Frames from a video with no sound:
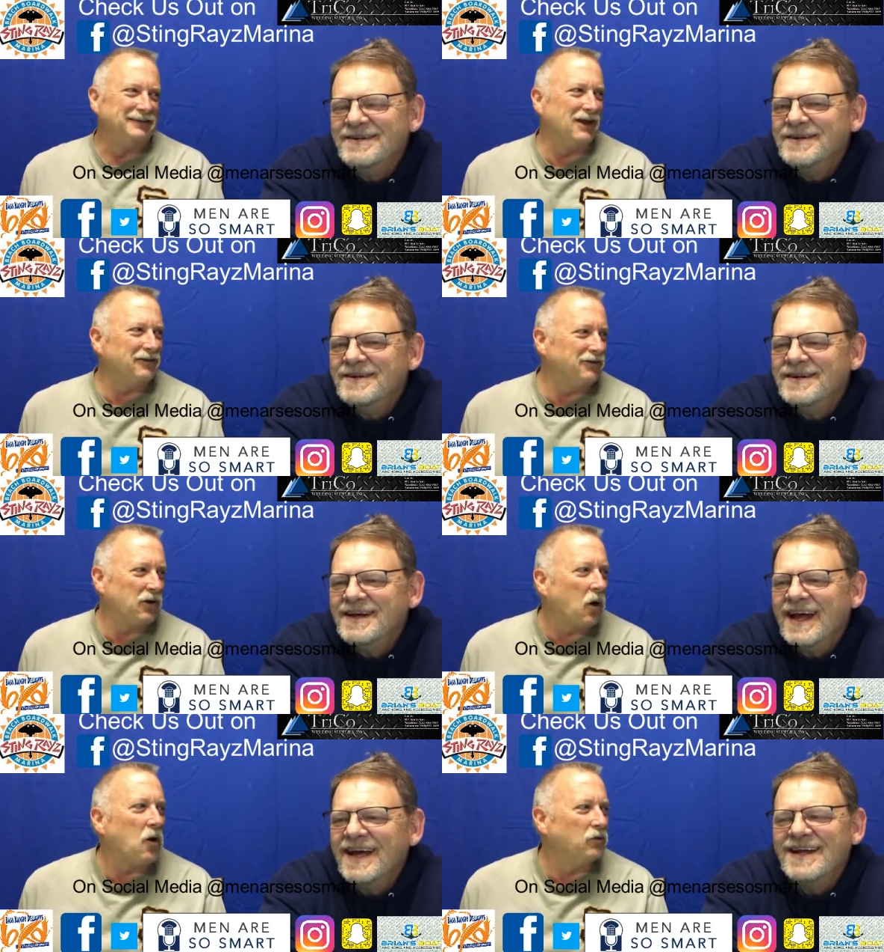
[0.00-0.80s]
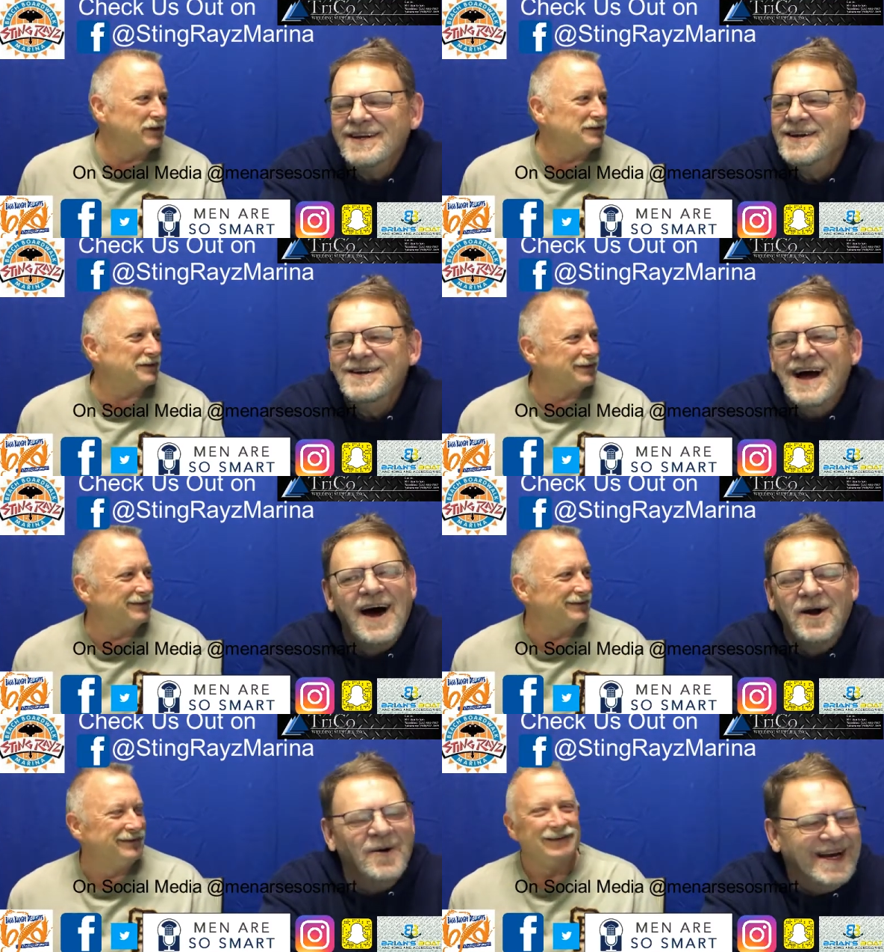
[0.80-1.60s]
Speaker 1: Not not always.
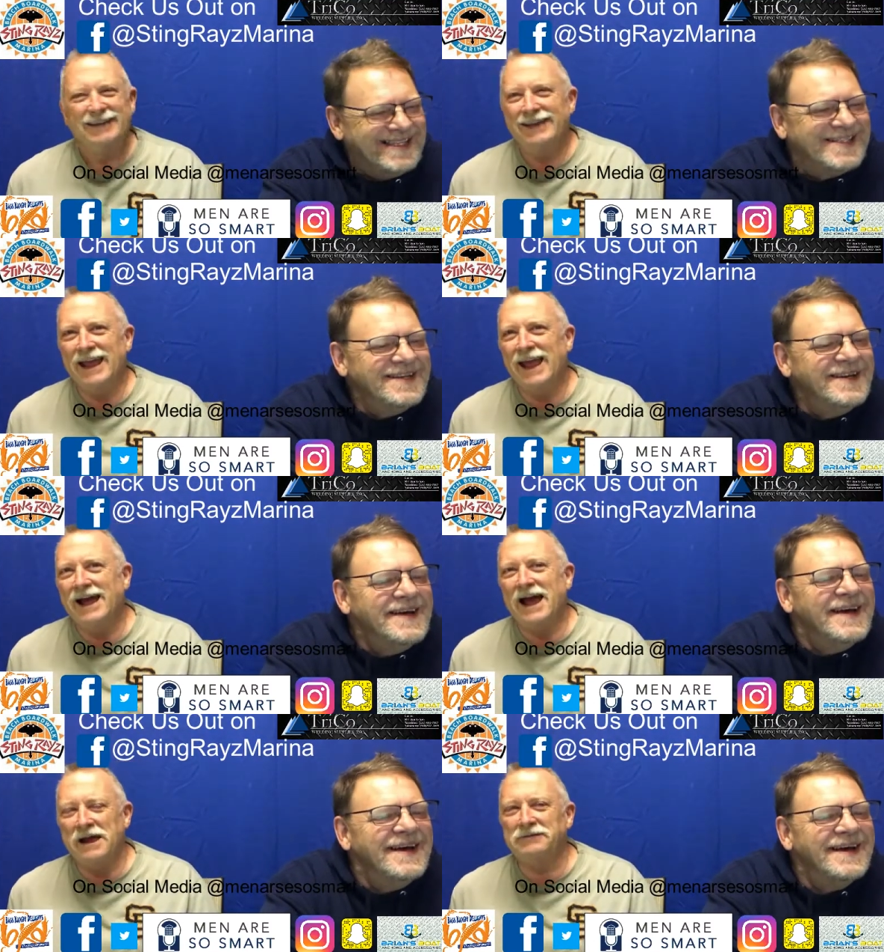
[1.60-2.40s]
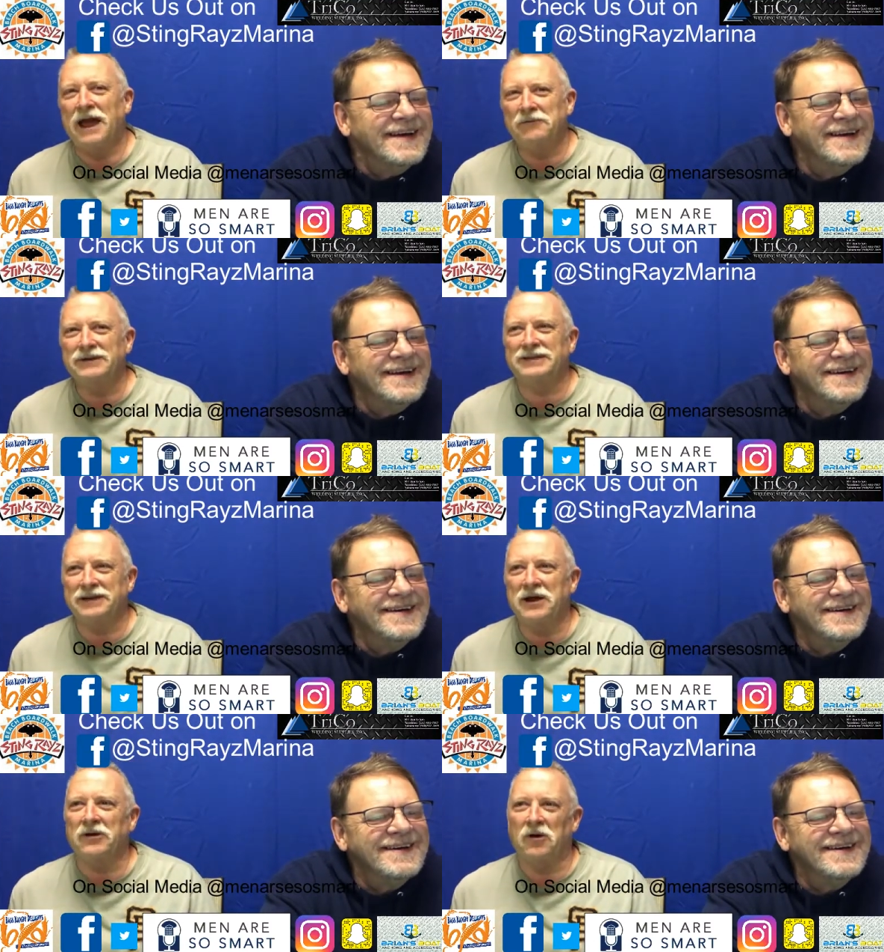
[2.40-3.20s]
Not always. Yeah, I, I would
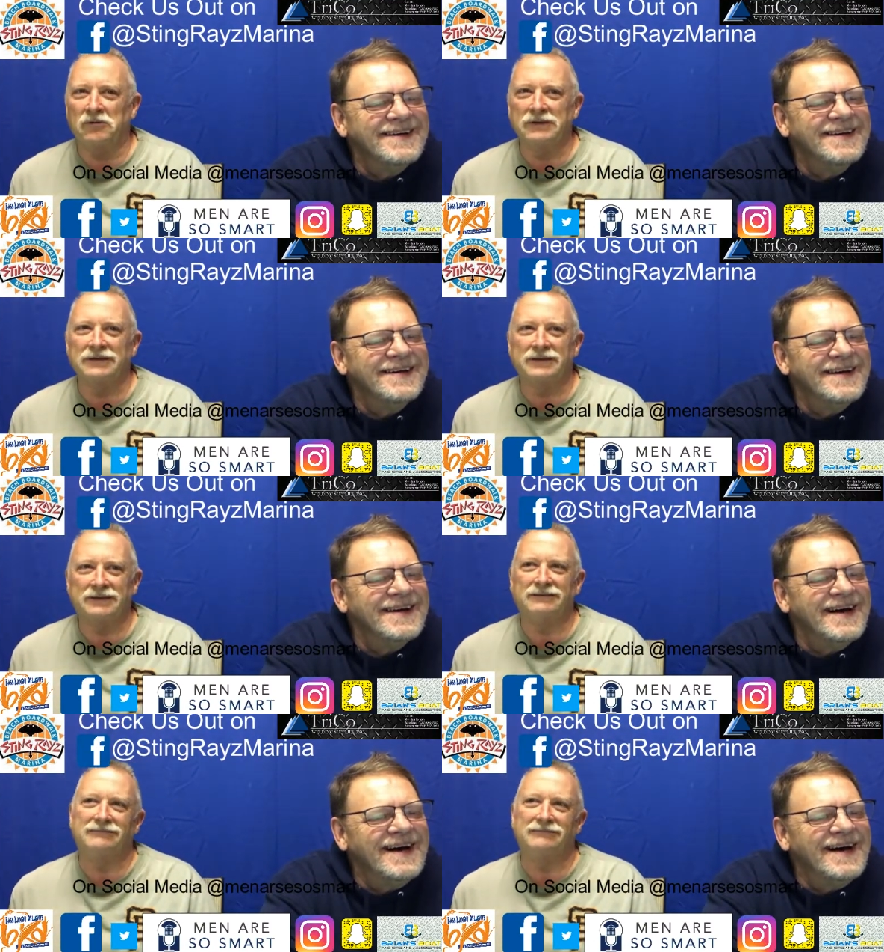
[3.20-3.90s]
say not always.